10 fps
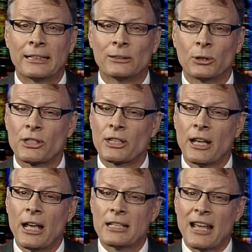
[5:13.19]
looks
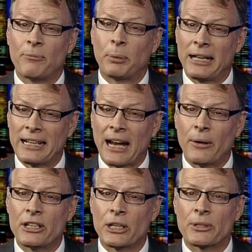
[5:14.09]
to have pretty
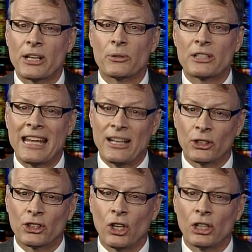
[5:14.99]
encouraging results in
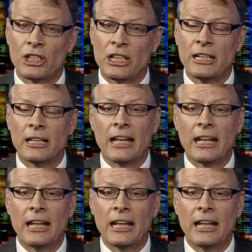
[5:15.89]
oncology